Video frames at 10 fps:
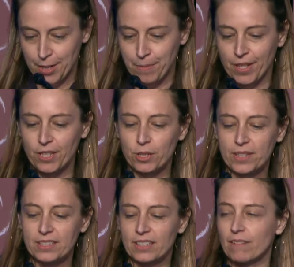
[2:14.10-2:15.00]
The
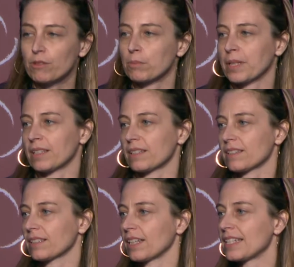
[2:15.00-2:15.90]
US
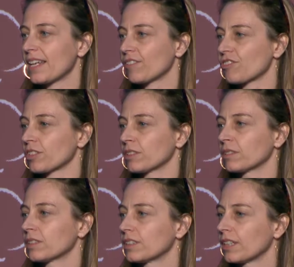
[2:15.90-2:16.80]
government's
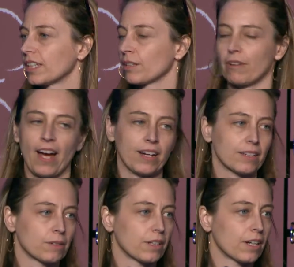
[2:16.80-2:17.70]
intention in
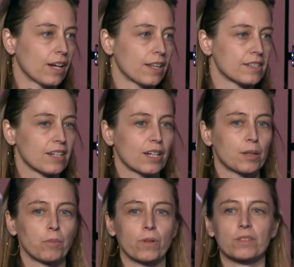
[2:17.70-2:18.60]
Iraq at the
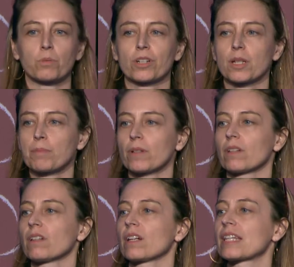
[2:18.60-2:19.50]
time was, we're going to
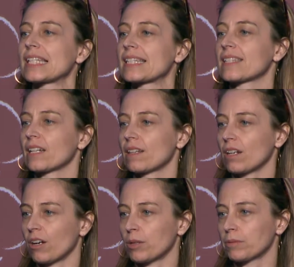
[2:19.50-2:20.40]
build a lot of these
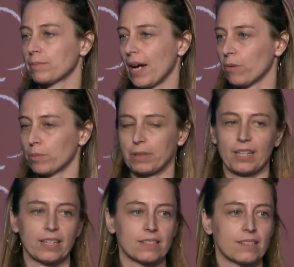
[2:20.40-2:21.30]
state-of-the-art power
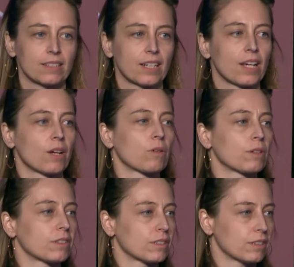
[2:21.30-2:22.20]
plants,
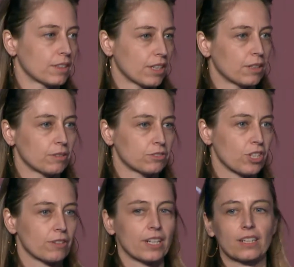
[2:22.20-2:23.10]

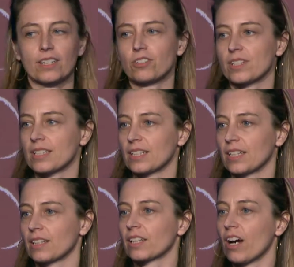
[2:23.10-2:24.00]
generate
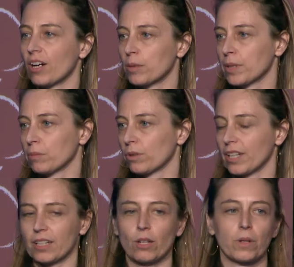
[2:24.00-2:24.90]
electricity, the economy will
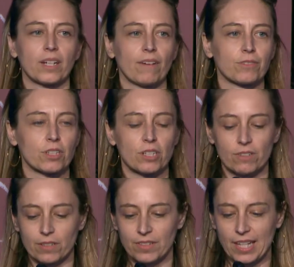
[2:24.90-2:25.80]
get going after
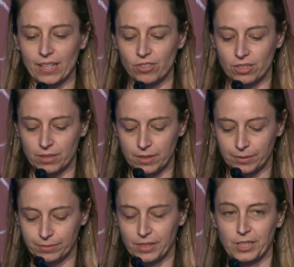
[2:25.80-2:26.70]
years of sanctions.